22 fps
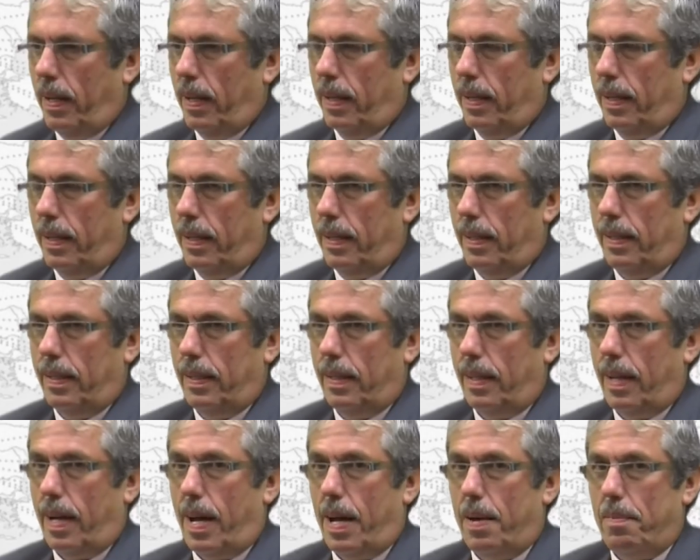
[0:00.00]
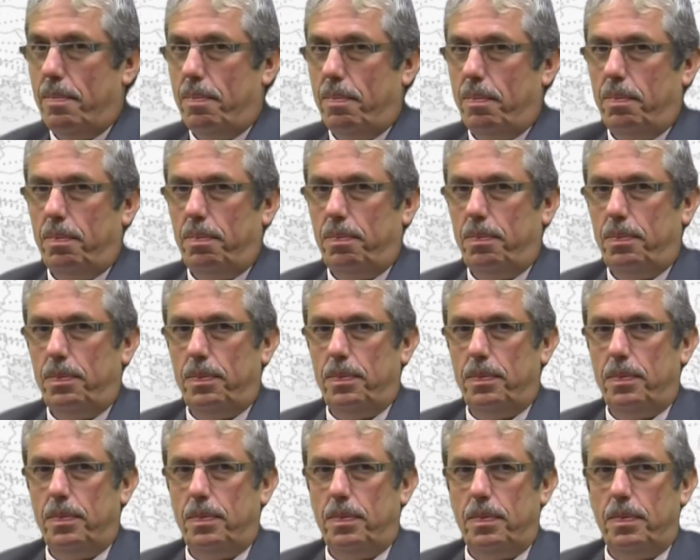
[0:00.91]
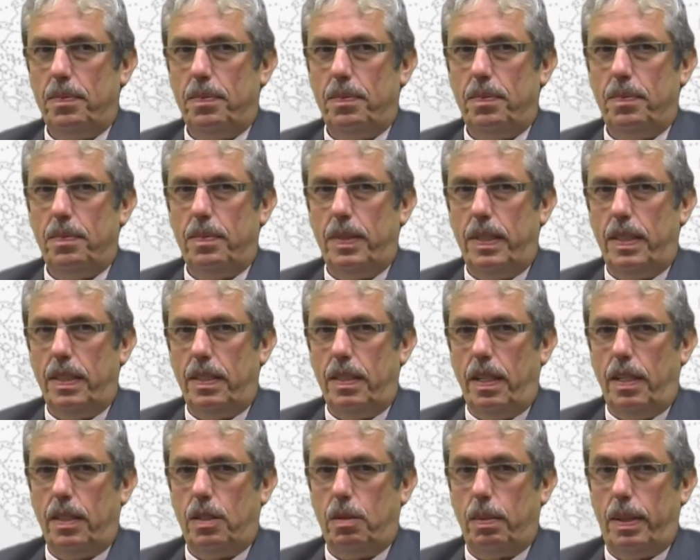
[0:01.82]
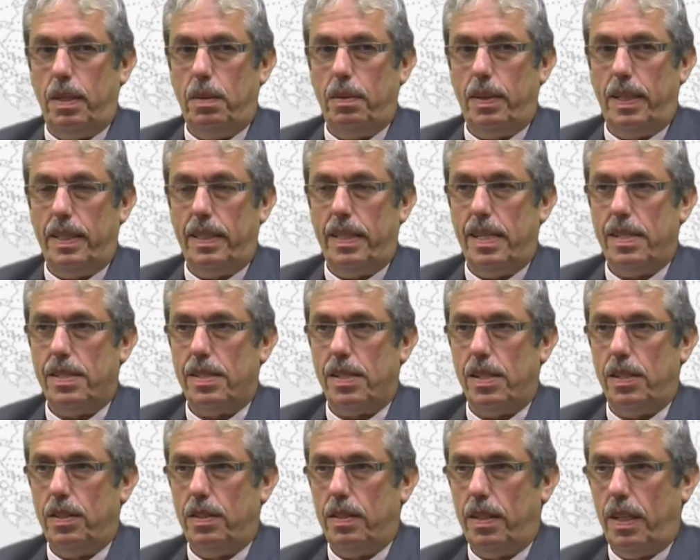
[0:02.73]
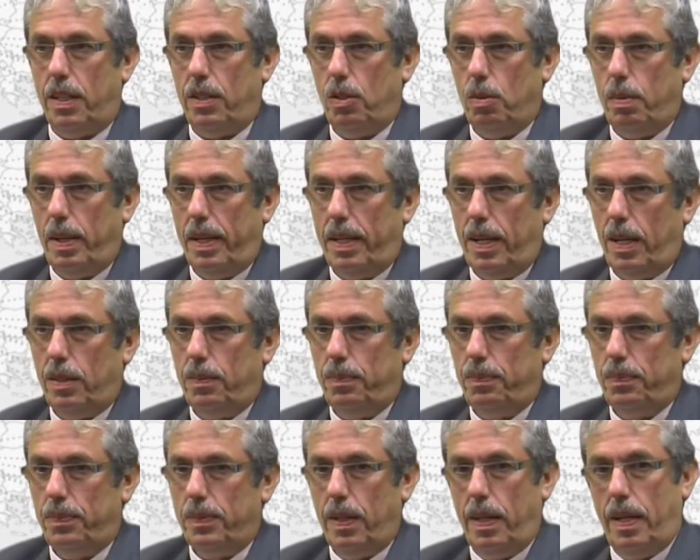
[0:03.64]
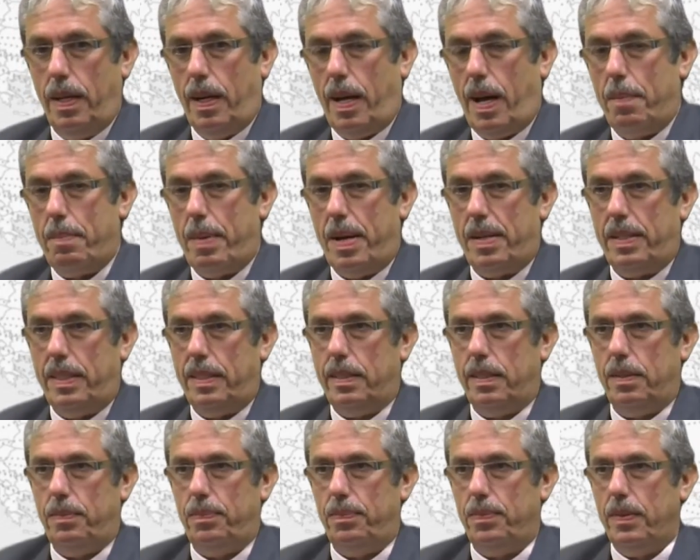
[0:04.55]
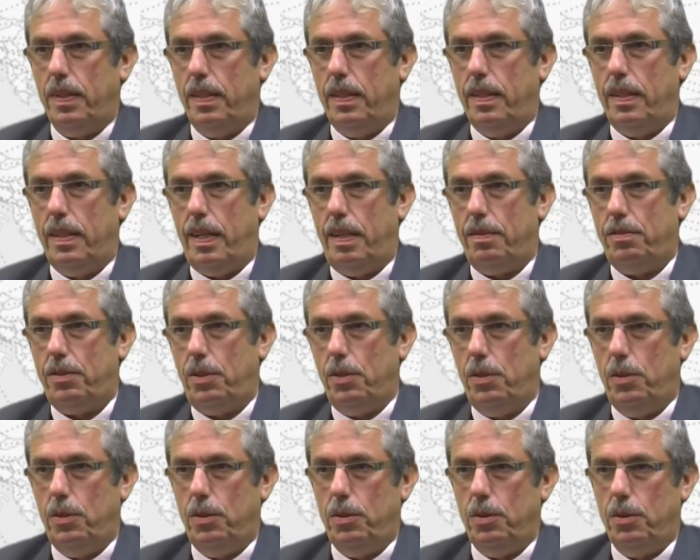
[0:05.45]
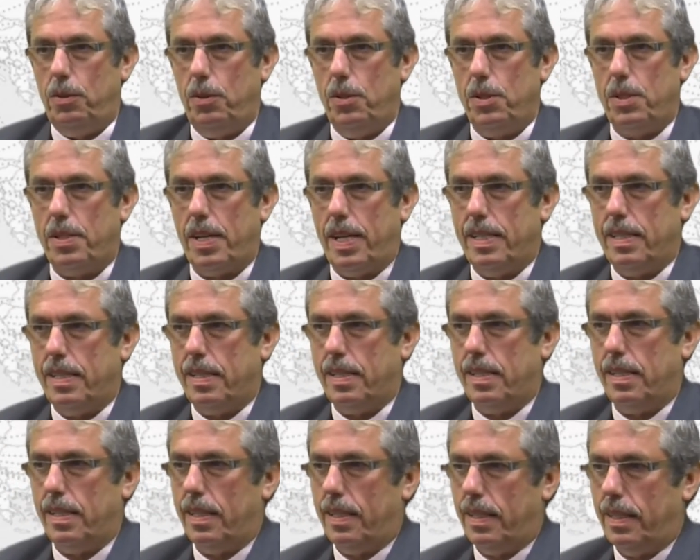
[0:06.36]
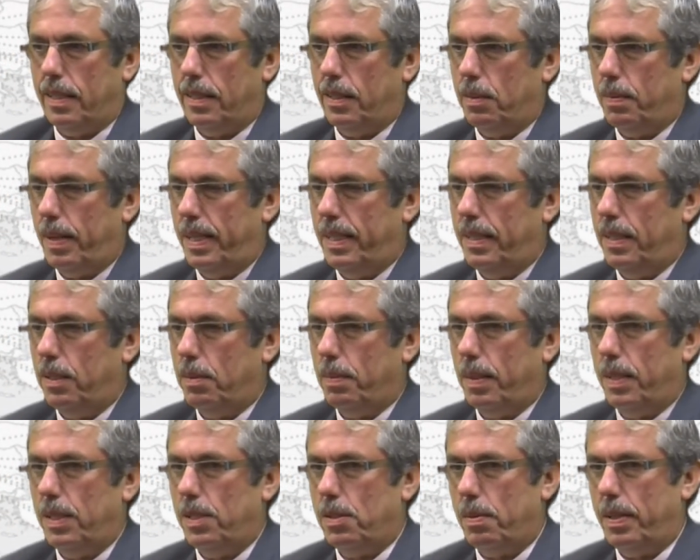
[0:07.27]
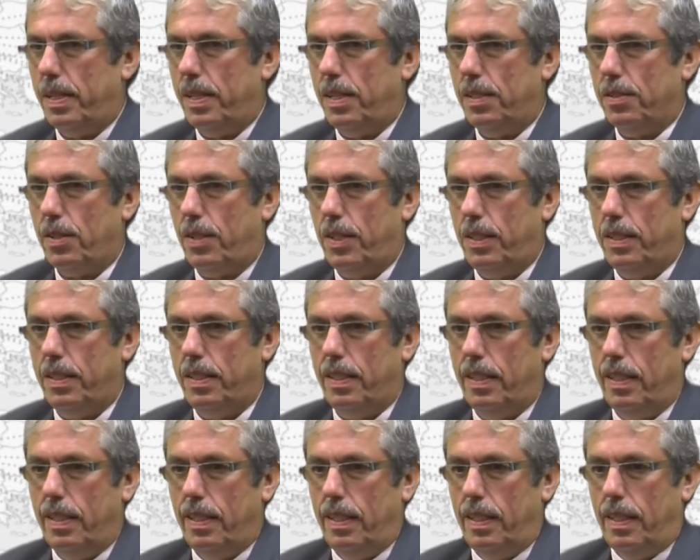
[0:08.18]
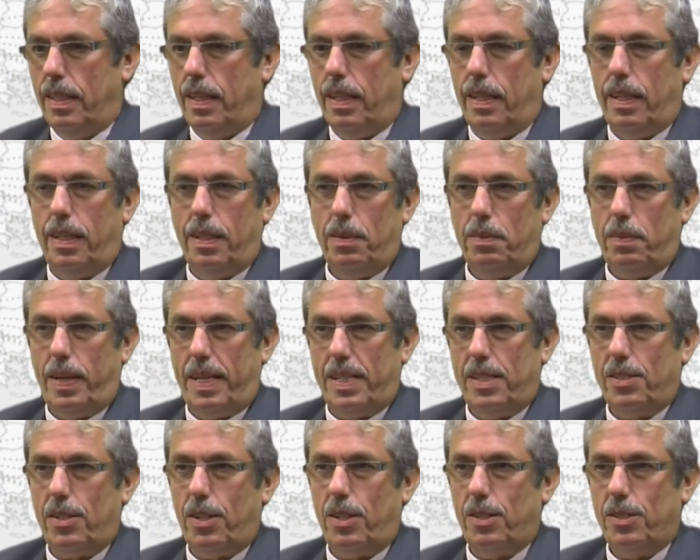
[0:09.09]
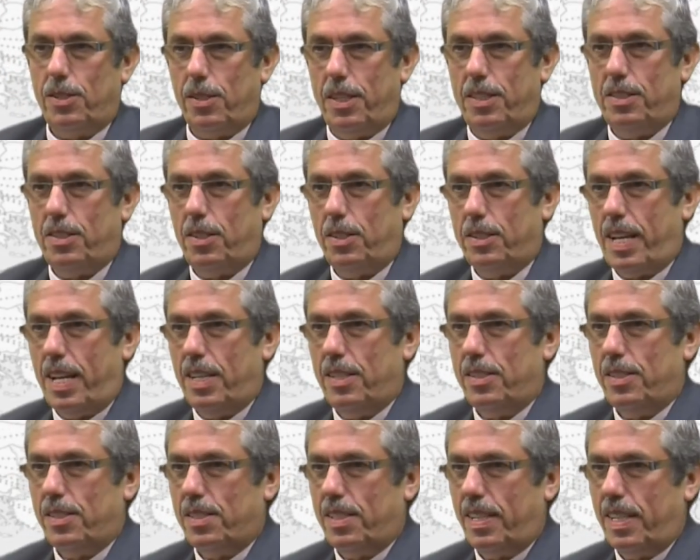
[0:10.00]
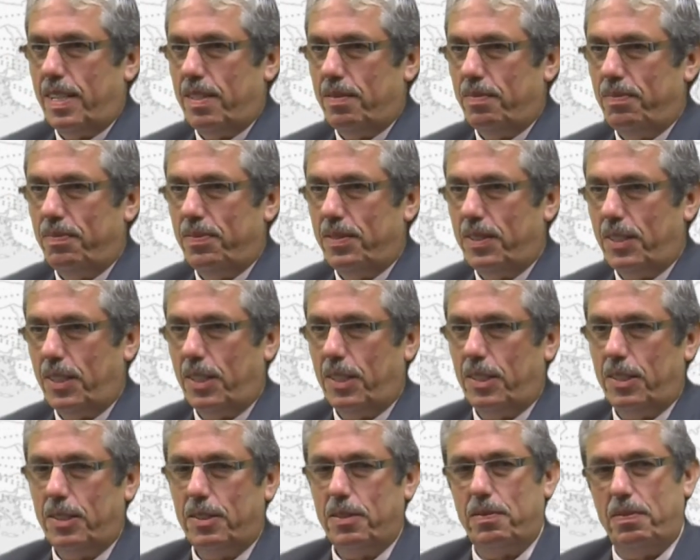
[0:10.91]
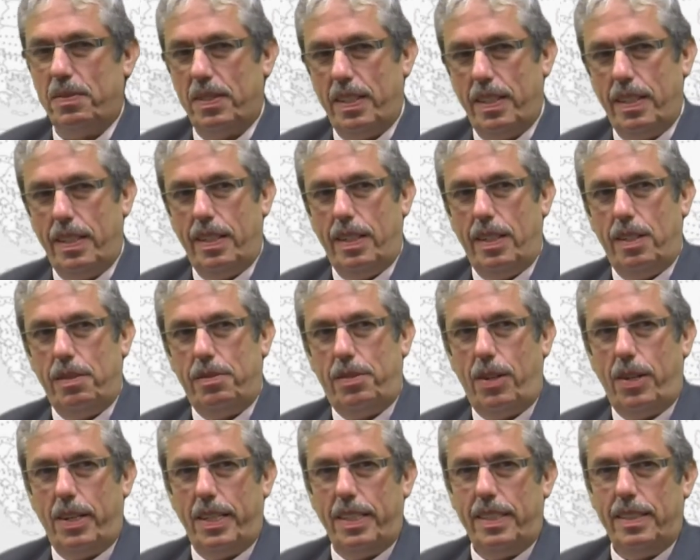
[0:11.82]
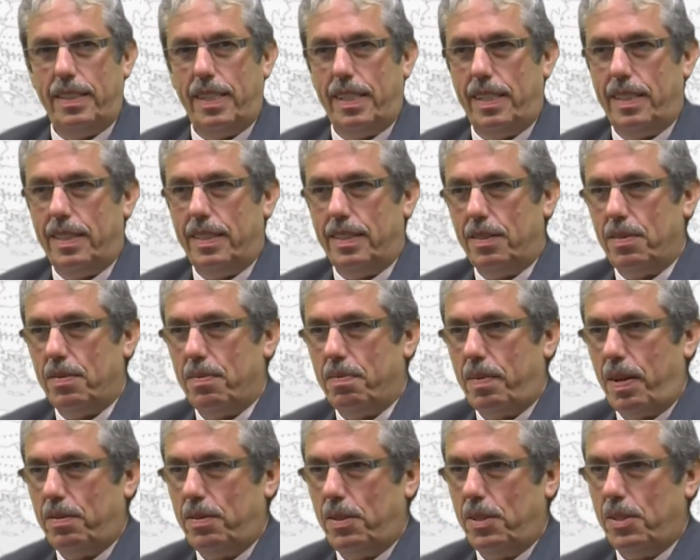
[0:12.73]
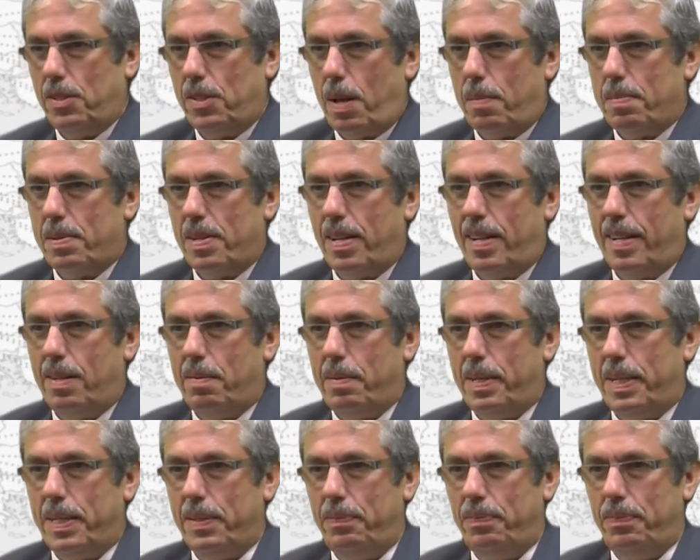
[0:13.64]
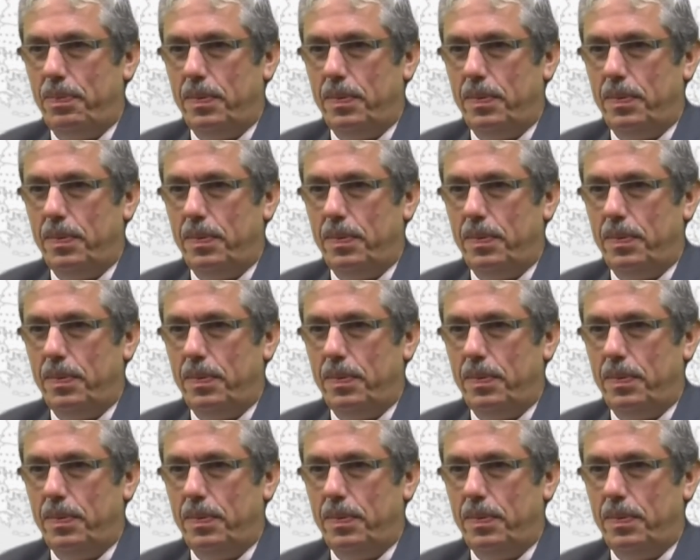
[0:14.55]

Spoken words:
I'm 21 years in Dubai now. I'm married, have two sons, 20 and 23 years old. One is also in the hotel industry, so following my footsteps a little bit.